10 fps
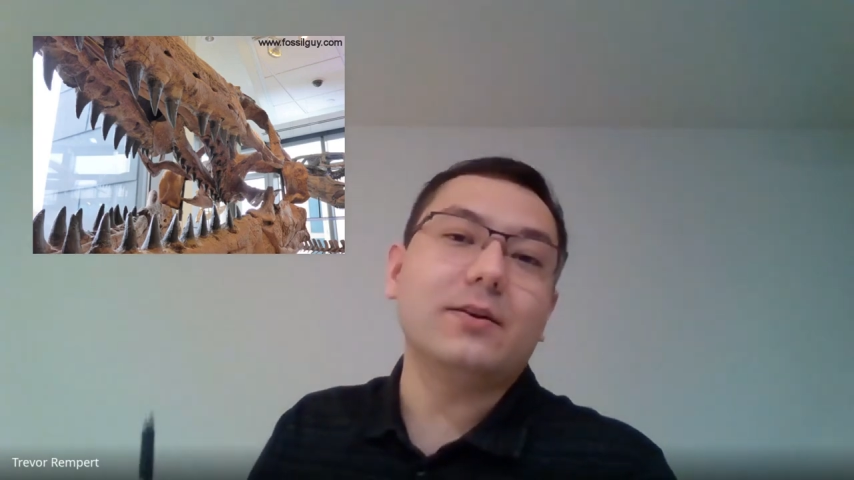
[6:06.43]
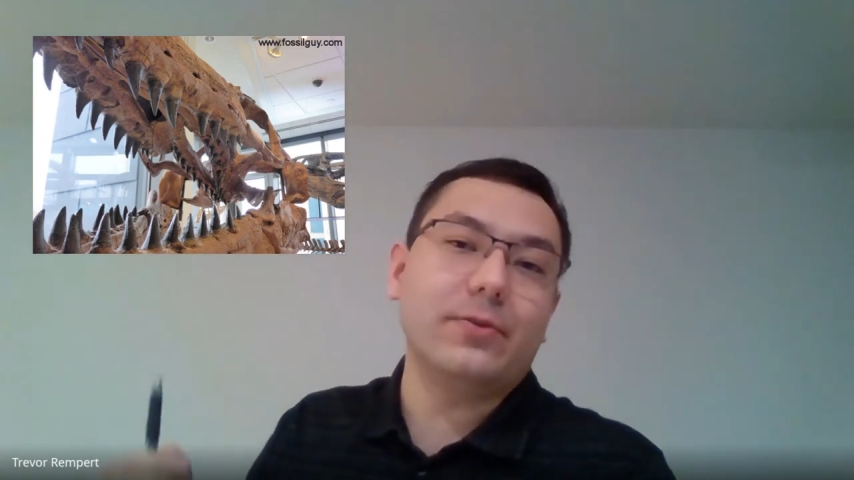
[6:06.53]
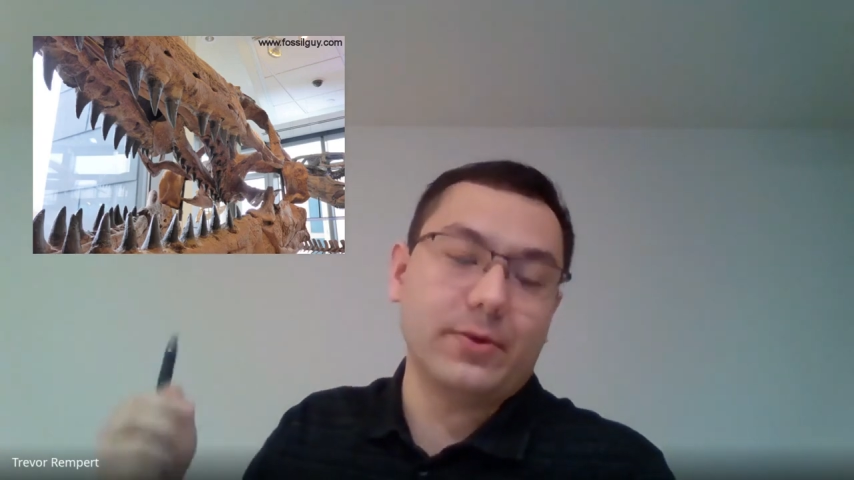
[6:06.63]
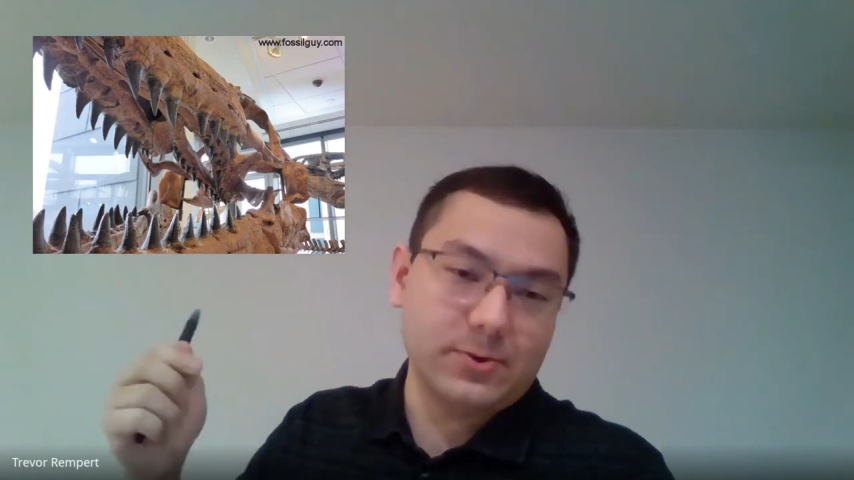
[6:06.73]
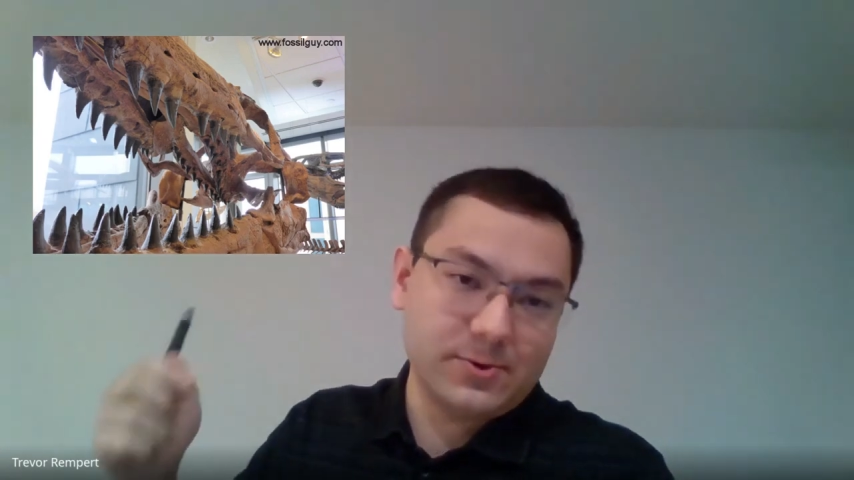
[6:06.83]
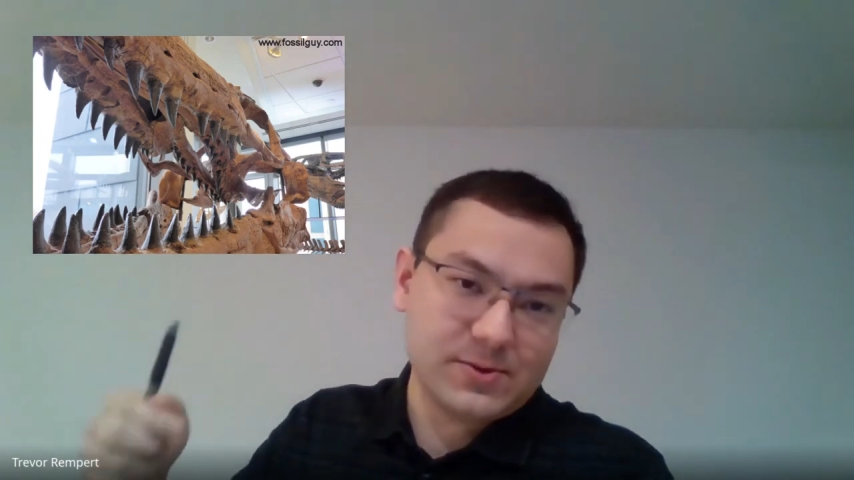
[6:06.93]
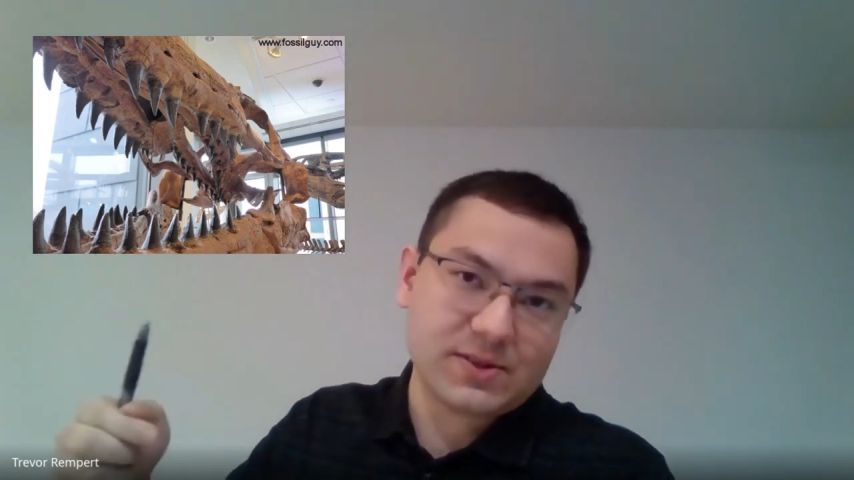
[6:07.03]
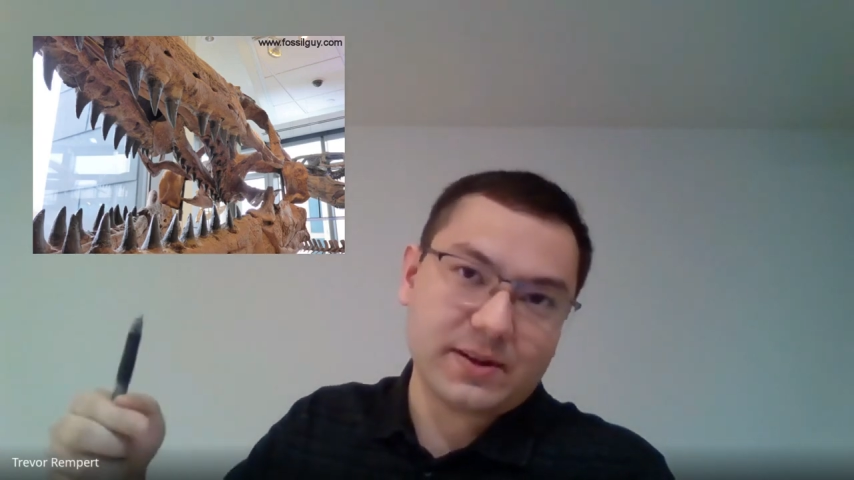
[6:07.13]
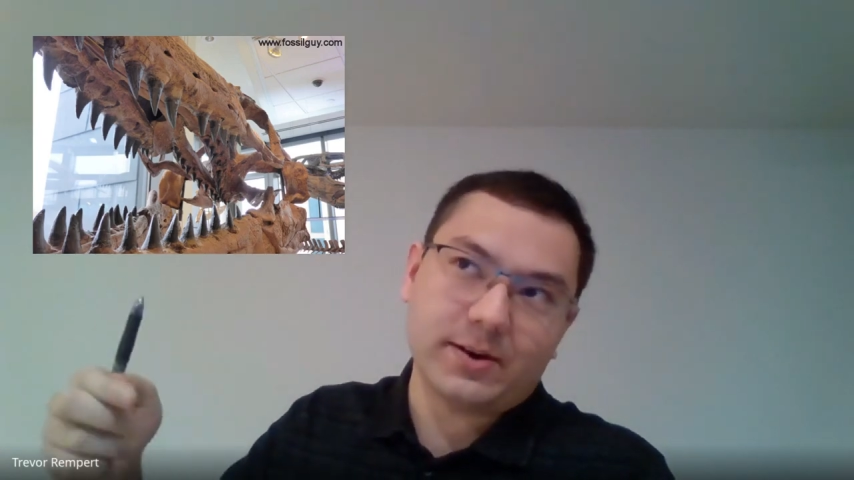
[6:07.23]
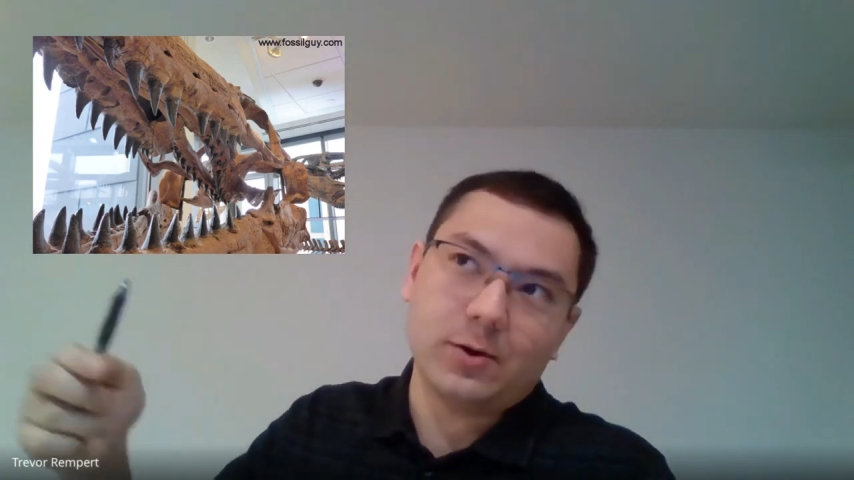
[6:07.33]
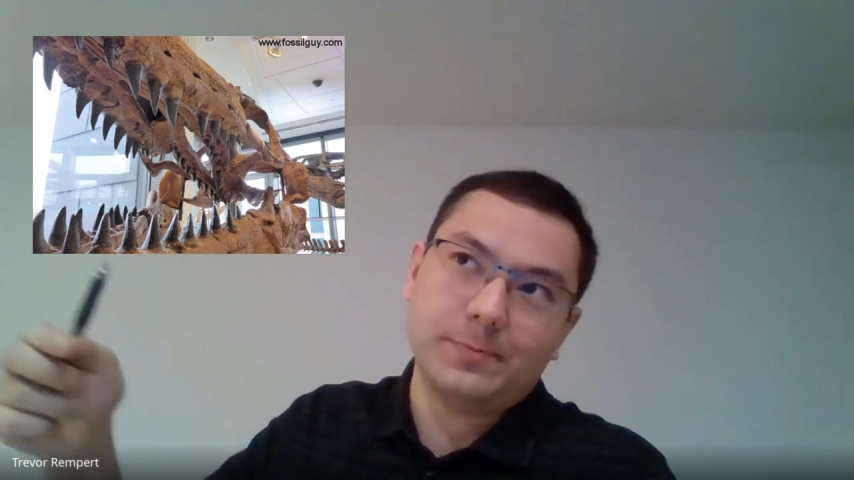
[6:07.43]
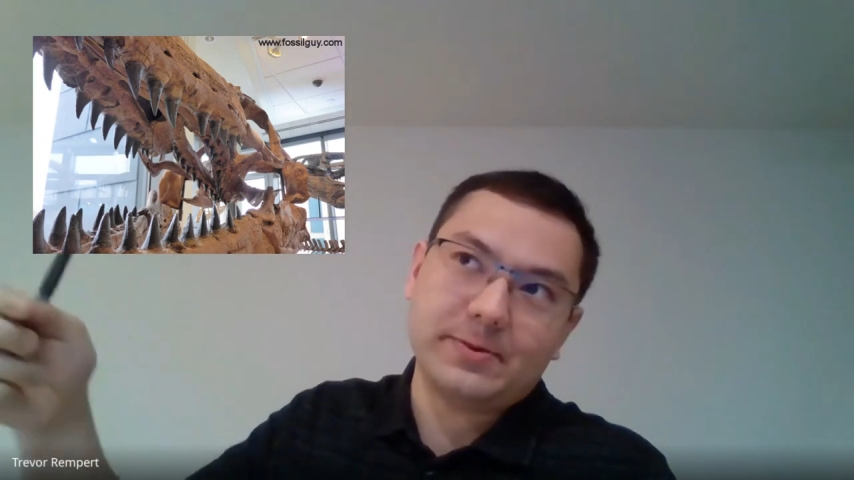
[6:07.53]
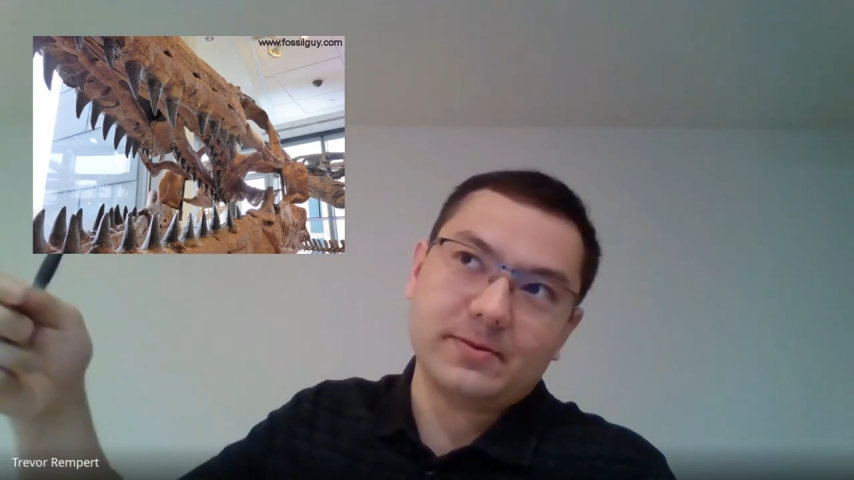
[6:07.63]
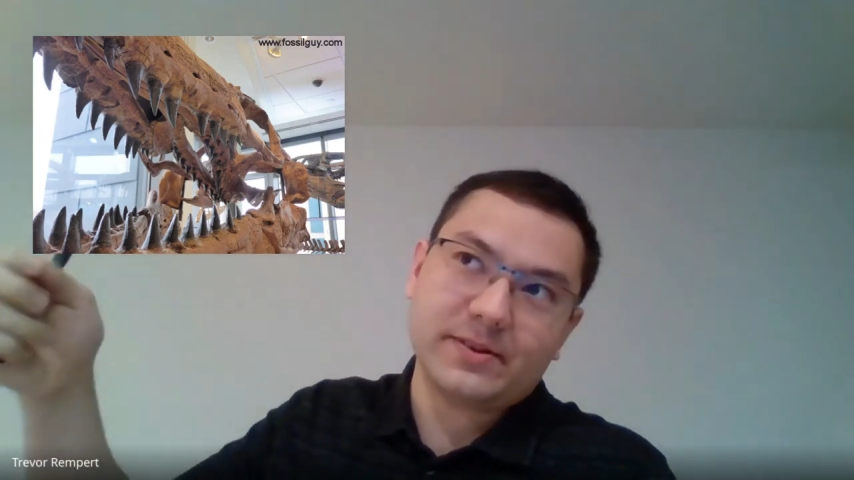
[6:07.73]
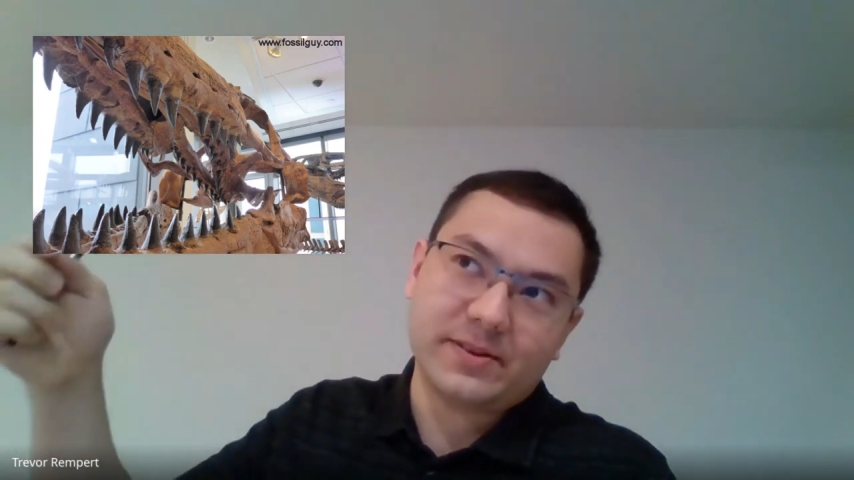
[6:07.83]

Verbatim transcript: Those help